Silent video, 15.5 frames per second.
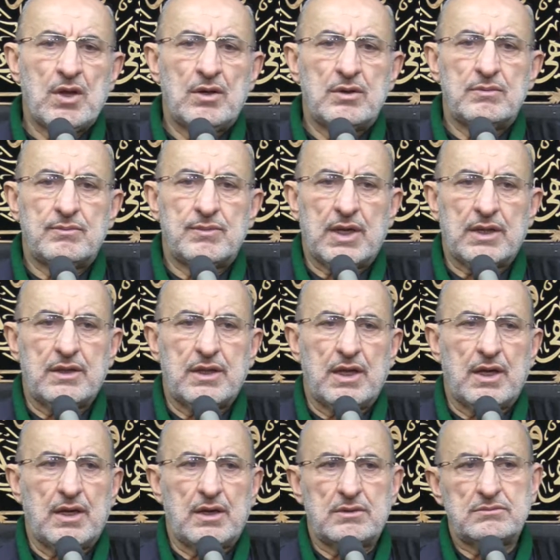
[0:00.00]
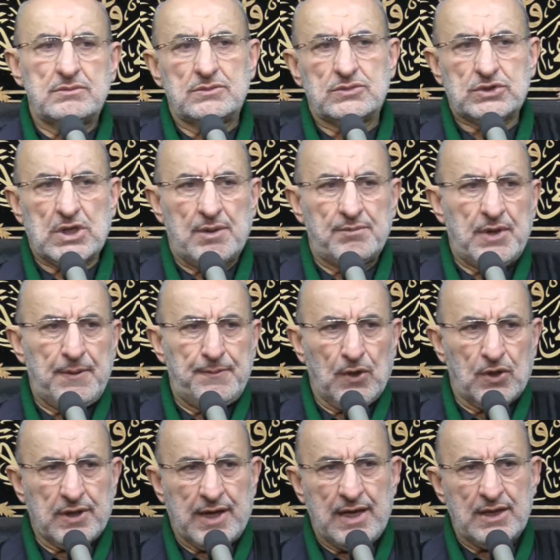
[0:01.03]
But some
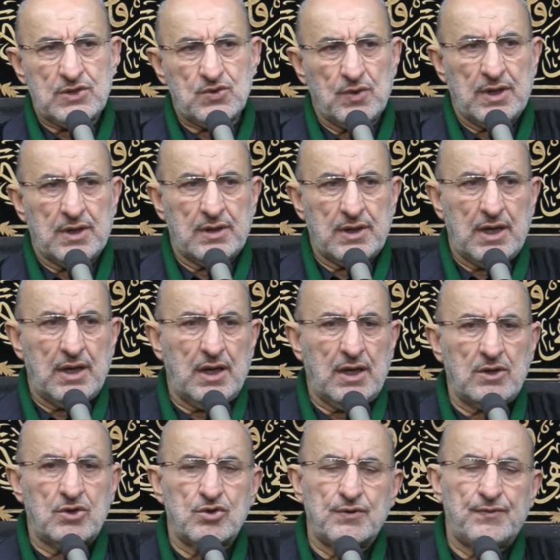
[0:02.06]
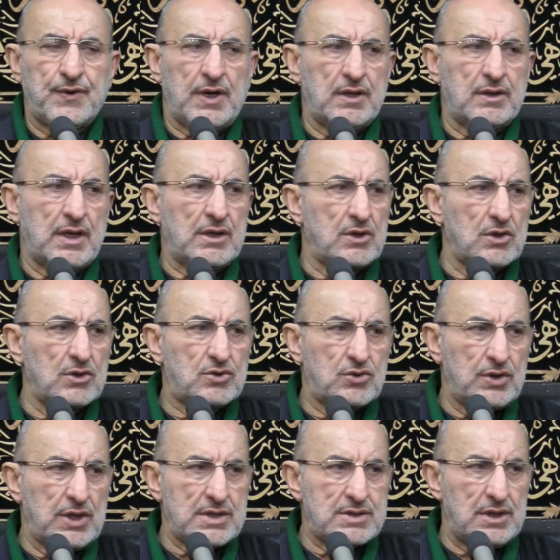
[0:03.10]
hypocrites were there in Kufa. They wrote to
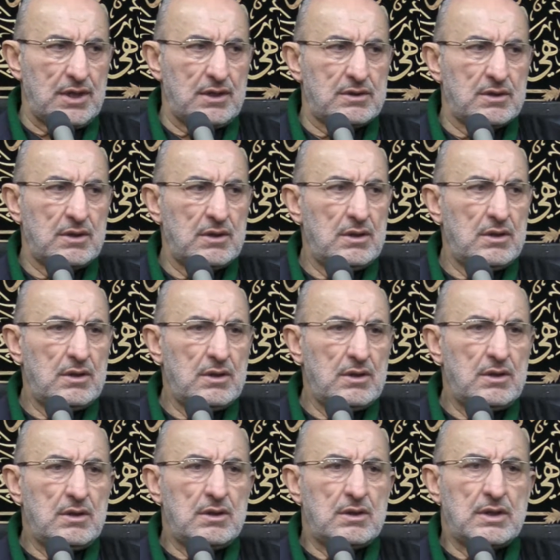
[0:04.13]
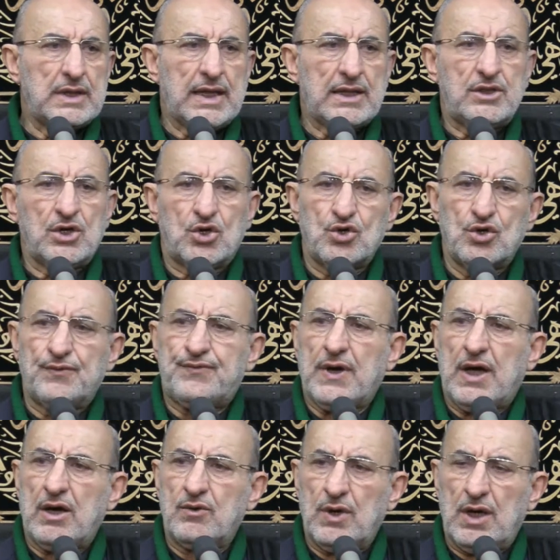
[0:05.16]
Yazid that the
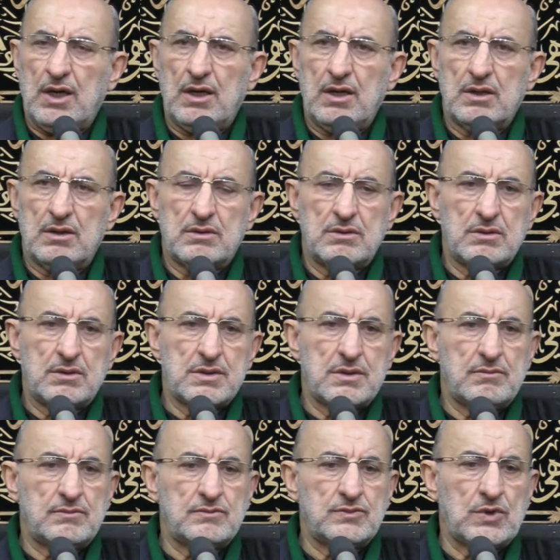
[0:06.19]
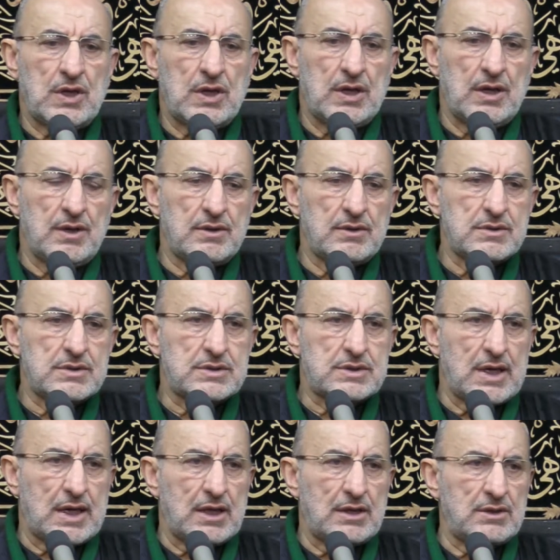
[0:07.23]
Kufa will
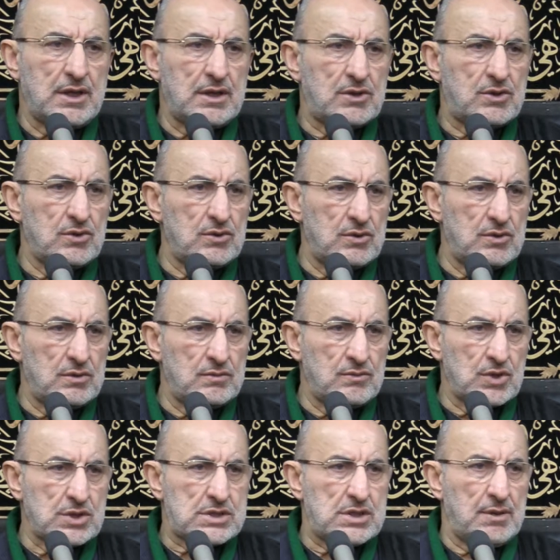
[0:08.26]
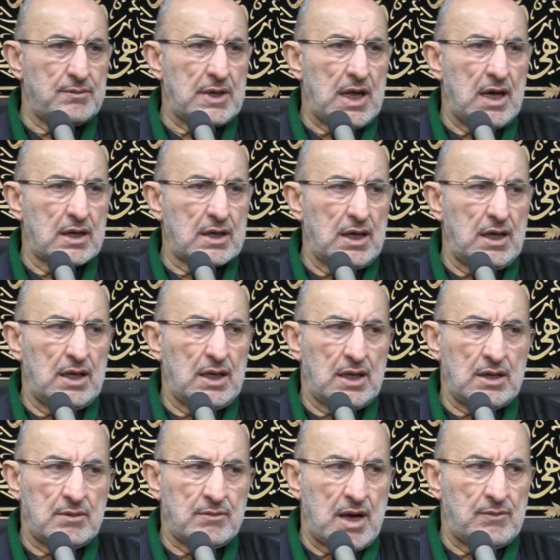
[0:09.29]
surrender to Muslim ibn Aqil and
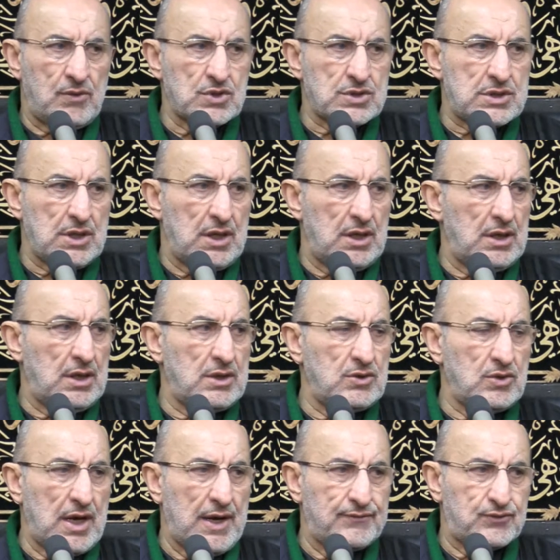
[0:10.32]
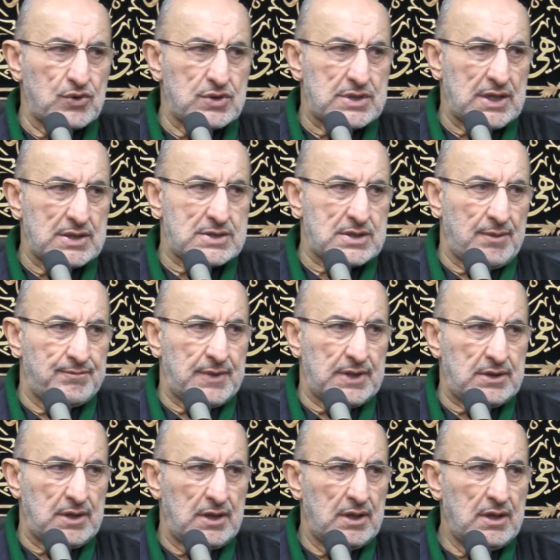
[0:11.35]
Imam Hussein, and you have to send
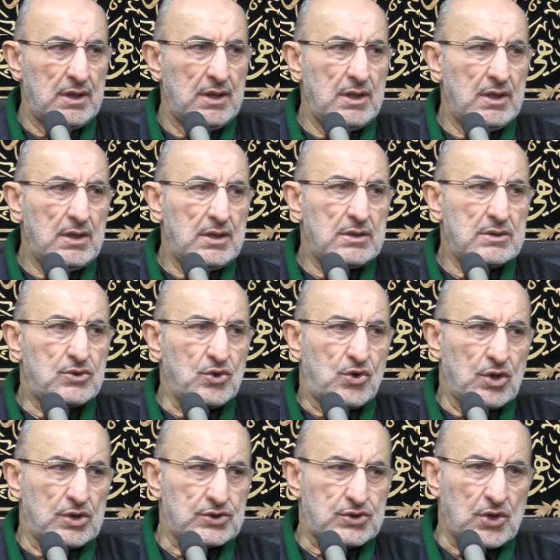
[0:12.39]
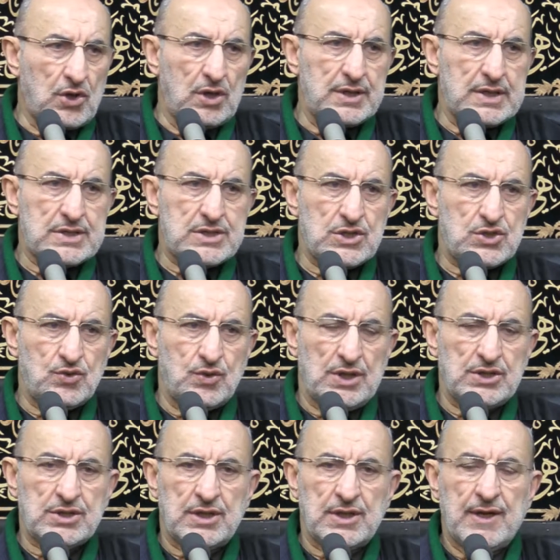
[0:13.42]
somebody to control the
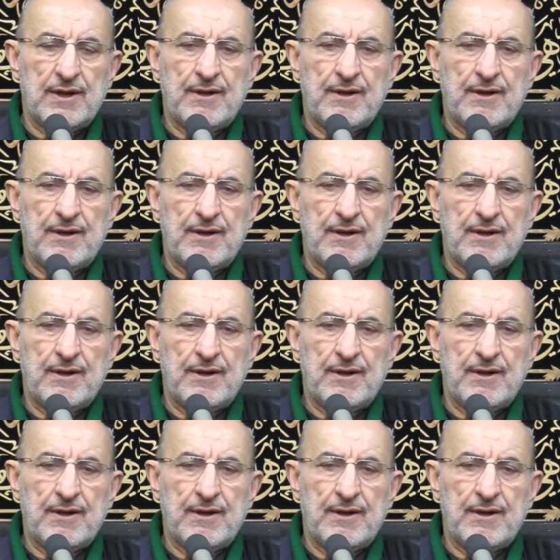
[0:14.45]
situation.